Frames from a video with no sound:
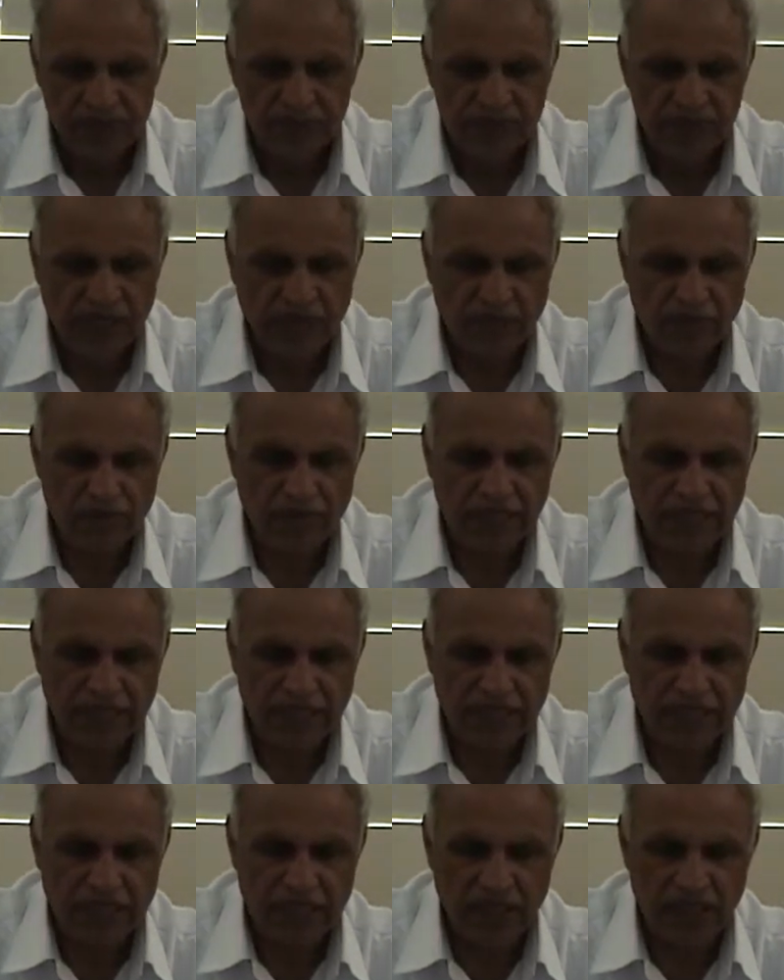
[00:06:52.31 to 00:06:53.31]
That
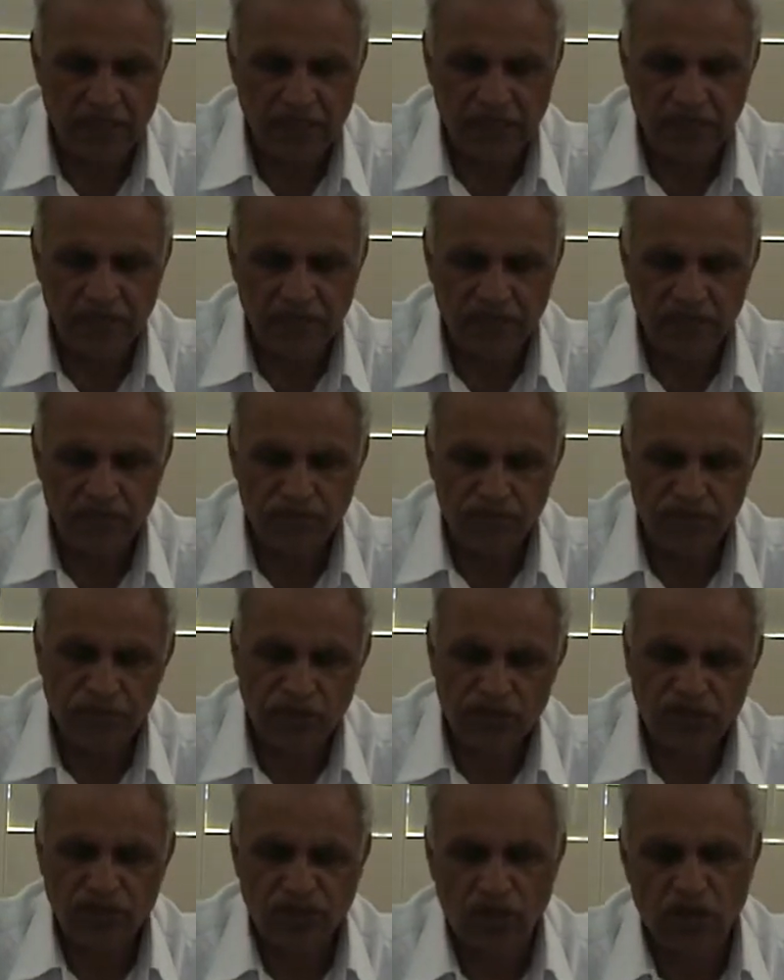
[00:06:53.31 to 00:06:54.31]
material
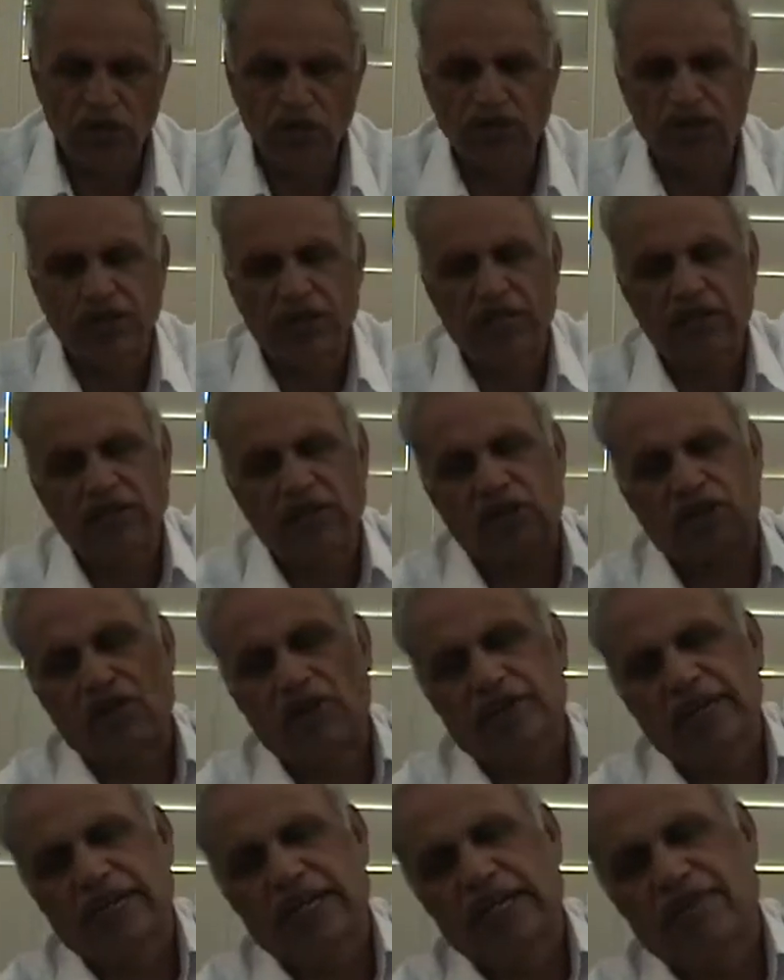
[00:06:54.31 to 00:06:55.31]
must also have the
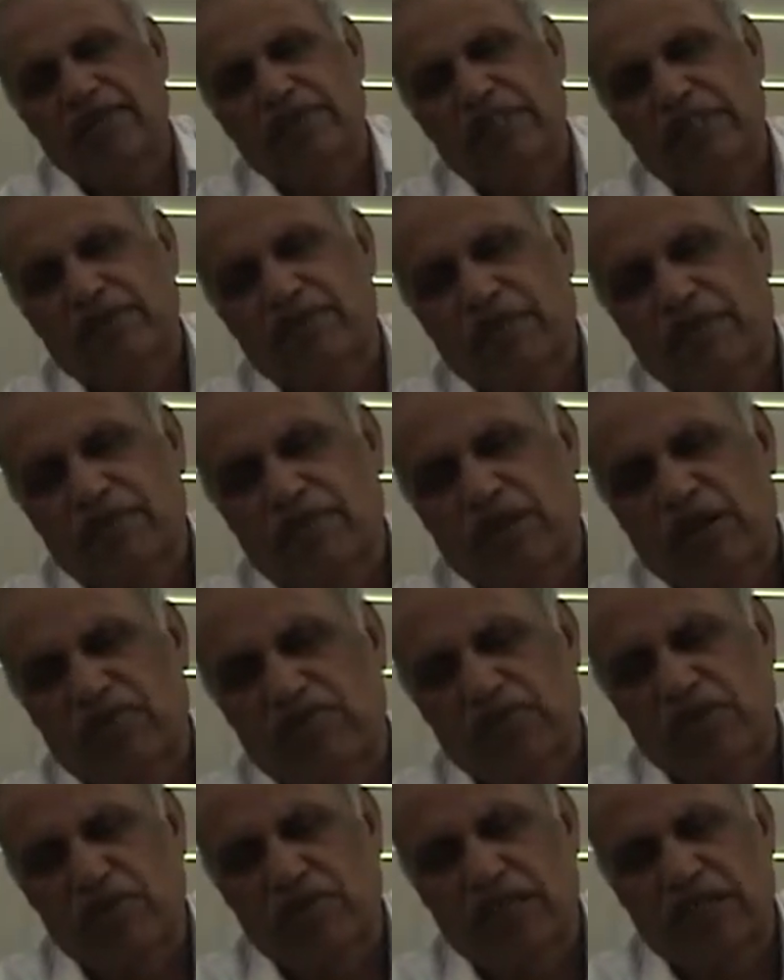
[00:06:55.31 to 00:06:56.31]
contact with the
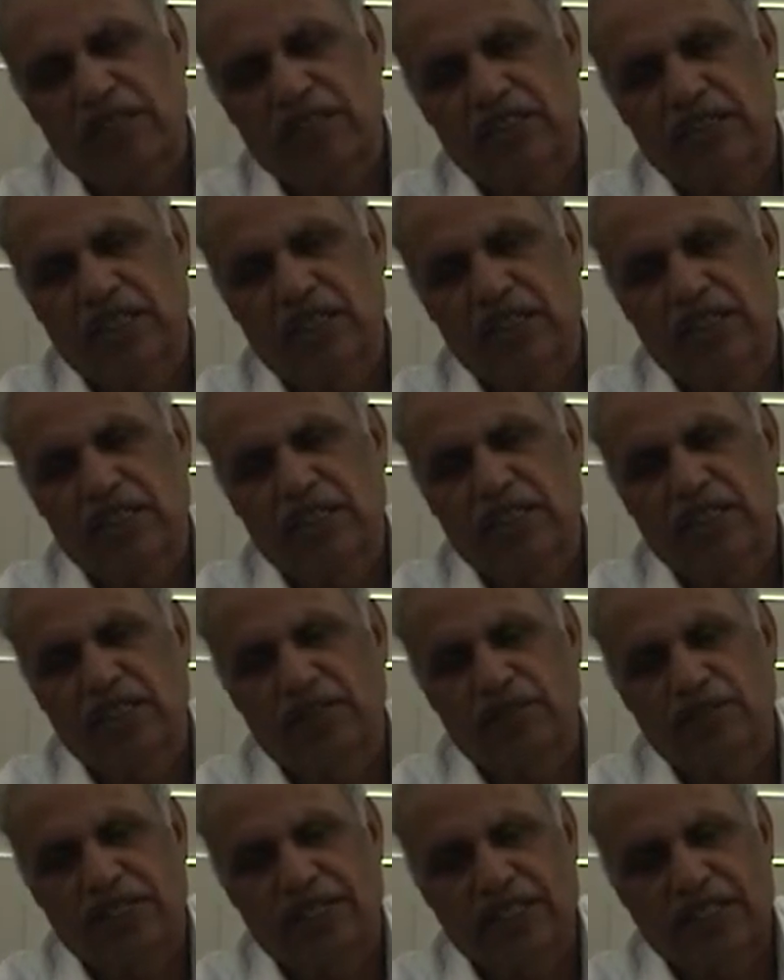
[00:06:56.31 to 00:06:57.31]
Paramatma, because that is the
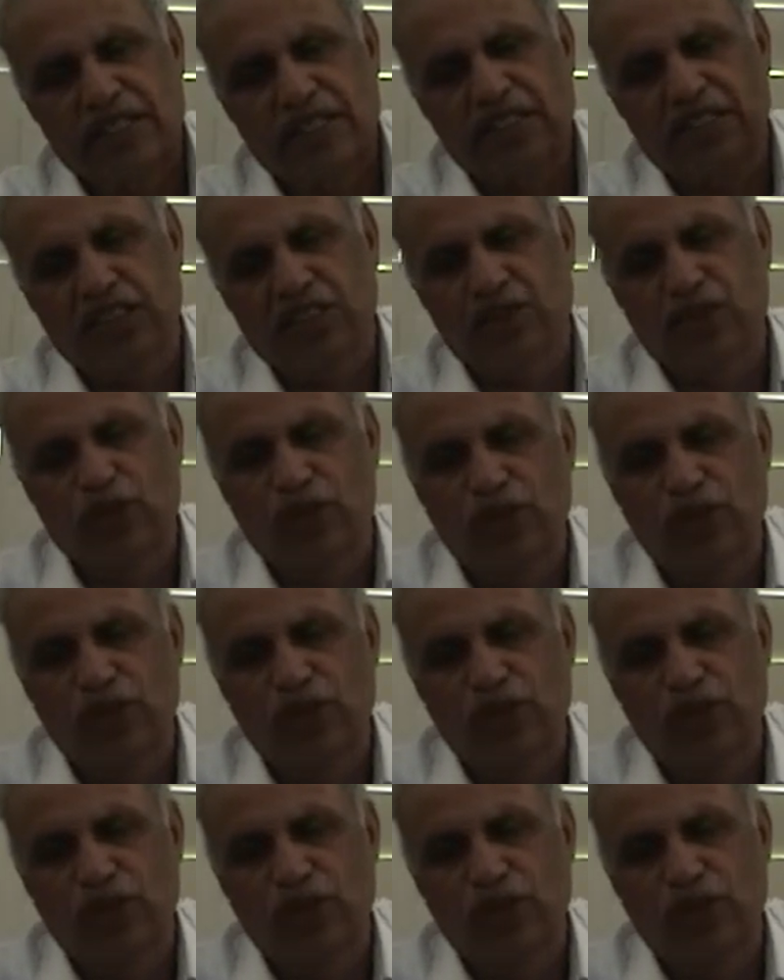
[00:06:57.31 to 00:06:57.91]
ultimate energy of the whole